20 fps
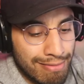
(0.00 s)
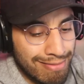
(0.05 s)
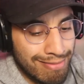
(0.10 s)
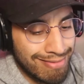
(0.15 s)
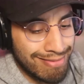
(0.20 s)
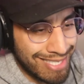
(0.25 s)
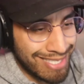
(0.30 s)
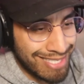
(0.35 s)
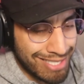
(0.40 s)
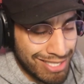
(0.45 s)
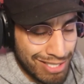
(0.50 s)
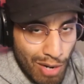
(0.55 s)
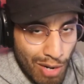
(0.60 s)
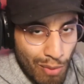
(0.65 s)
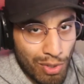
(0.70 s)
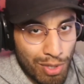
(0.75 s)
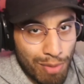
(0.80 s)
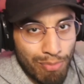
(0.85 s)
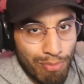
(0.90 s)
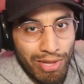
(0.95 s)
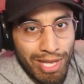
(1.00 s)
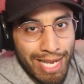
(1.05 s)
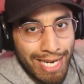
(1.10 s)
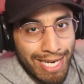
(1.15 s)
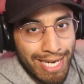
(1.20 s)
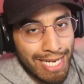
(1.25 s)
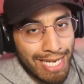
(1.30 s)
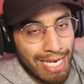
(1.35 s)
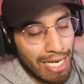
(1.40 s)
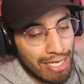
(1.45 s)
just not worth
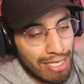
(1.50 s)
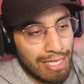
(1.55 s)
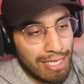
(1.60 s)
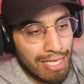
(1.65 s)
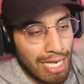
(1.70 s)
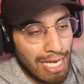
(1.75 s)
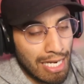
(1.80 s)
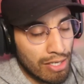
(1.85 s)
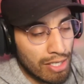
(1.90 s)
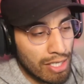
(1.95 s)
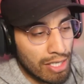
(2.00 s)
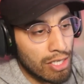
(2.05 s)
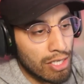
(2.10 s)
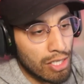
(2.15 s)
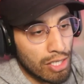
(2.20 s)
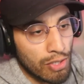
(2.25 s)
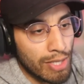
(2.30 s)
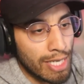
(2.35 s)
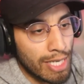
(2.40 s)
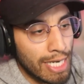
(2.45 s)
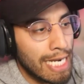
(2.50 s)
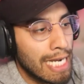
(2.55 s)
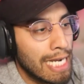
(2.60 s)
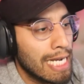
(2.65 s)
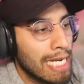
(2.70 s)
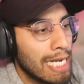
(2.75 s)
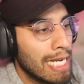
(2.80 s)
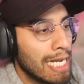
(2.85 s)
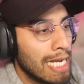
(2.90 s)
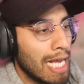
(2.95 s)
playing. And I kind of could agree.
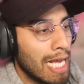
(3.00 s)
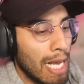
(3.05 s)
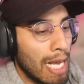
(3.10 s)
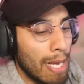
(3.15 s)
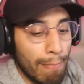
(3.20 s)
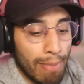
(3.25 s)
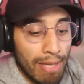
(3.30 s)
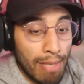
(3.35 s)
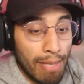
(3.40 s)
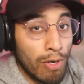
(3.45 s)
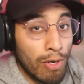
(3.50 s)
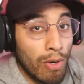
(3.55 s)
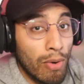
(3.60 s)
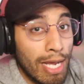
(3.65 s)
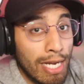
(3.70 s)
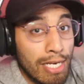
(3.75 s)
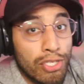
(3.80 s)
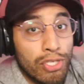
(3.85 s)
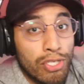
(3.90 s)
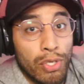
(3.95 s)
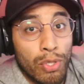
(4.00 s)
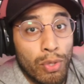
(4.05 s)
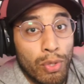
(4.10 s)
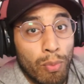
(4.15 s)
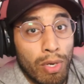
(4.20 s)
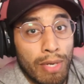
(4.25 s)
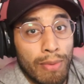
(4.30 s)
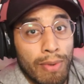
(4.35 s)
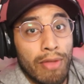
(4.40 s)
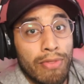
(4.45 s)
Um, but let me go ahead and show you the
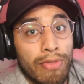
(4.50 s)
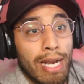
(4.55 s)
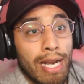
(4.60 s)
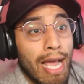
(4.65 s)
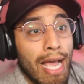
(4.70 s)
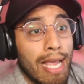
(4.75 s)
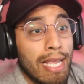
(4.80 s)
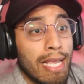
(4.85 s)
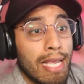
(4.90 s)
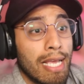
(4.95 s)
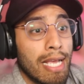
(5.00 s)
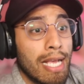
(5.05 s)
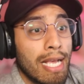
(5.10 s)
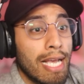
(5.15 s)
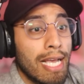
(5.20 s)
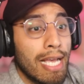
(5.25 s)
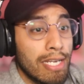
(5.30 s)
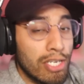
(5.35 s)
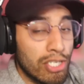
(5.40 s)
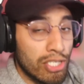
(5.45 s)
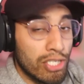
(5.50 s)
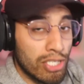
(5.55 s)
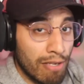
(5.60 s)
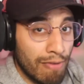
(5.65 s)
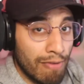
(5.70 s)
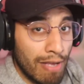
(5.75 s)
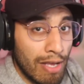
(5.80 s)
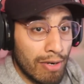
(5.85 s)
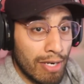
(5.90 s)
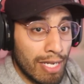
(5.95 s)
workaround that I initially
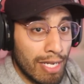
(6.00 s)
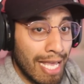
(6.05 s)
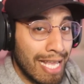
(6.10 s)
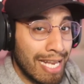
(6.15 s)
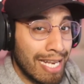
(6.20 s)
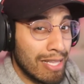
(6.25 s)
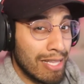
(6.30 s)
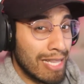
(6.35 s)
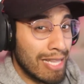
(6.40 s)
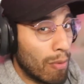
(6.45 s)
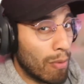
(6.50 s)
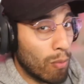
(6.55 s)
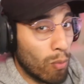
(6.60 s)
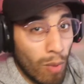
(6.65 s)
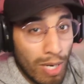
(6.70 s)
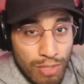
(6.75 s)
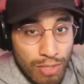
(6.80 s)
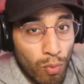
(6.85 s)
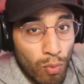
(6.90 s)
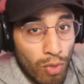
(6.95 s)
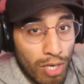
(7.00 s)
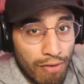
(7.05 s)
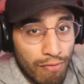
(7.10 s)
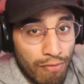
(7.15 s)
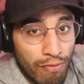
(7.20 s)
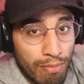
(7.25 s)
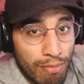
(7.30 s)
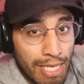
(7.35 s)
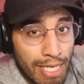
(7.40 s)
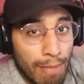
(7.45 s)
found and that wasn't working
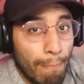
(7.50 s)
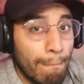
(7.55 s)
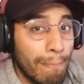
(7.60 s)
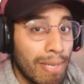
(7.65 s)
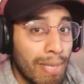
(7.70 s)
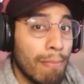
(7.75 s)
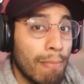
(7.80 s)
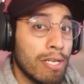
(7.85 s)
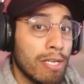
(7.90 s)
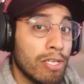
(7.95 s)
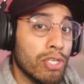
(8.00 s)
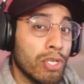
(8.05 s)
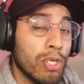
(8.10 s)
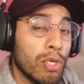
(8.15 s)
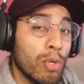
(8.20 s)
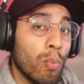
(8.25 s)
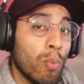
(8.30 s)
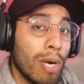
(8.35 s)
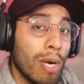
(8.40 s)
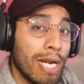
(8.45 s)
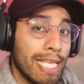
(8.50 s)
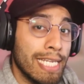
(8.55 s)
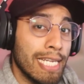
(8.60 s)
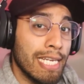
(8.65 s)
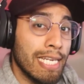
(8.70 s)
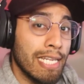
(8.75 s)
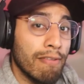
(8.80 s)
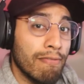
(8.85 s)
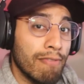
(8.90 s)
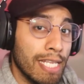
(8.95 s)
for me, but I'm going to show you what he
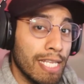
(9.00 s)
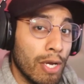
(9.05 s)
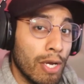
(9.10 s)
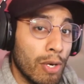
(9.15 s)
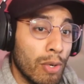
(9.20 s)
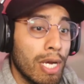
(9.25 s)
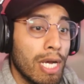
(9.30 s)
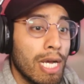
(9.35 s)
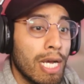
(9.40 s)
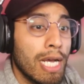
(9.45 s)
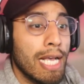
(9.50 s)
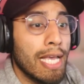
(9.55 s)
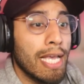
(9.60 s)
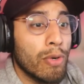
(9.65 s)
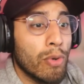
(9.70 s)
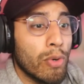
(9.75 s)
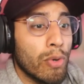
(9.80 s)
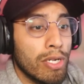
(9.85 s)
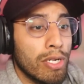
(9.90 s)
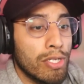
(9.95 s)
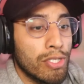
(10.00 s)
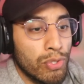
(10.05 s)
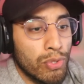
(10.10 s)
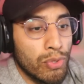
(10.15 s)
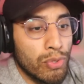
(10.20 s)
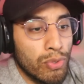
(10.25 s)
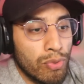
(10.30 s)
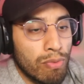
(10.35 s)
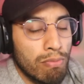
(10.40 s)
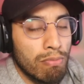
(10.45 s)
did in the video in order
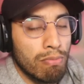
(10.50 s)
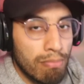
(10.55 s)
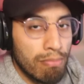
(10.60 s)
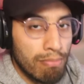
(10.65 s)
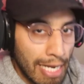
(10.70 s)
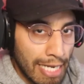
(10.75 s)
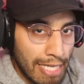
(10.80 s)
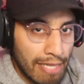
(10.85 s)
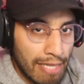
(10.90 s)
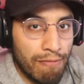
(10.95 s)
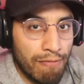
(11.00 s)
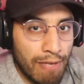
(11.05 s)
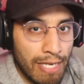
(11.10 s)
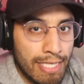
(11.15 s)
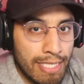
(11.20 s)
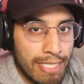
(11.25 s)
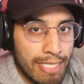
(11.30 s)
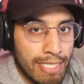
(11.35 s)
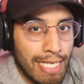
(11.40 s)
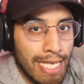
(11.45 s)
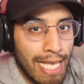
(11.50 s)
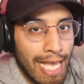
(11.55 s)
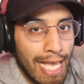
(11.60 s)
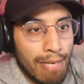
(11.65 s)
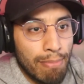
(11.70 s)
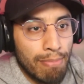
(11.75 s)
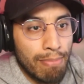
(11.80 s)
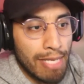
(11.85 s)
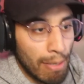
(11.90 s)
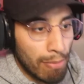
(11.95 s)
to make the fix
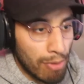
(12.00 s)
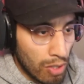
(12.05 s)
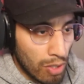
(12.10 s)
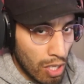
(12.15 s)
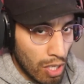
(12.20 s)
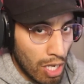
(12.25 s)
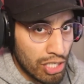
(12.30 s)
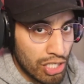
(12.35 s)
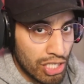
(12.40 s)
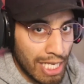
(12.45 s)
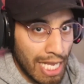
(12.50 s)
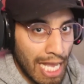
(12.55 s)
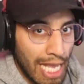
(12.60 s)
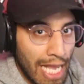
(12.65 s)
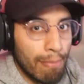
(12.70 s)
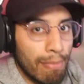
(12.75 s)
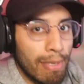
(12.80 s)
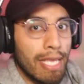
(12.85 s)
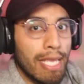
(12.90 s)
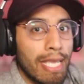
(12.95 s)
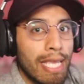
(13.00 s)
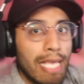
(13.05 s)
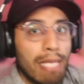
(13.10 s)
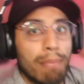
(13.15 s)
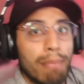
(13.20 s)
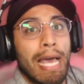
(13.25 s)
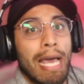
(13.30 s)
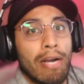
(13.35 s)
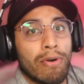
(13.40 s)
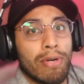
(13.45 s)
and be able to launch the game
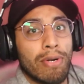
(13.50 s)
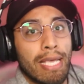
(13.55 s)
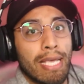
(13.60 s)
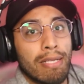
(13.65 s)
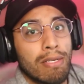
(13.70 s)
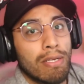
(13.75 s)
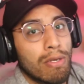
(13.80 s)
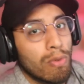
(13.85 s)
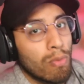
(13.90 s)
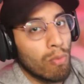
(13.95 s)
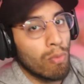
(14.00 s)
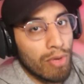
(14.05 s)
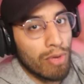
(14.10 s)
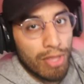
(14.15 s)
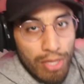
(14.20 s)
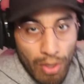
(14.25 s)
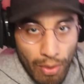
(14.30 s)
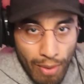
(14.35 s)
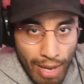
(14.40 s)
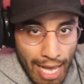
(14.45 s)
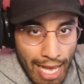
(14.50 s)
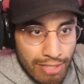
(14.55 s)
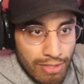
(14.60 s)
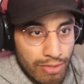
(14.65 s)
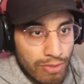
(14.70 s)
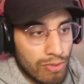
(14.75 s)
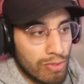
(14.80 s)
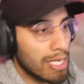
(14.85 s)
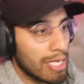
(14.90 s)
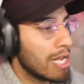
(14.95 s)
in BattleNet with no
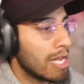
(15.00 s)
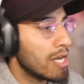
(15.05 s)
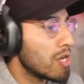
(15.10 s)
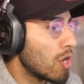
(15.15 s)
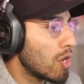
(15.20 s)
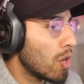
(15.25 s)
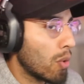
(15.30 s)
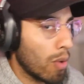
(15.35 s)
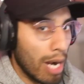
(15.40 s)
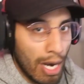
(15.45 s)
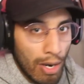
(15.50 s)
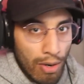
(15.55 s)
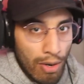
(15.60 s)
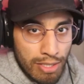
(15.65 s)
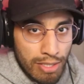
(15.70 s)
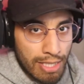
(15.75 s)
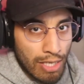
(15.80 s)
hassles and no errors at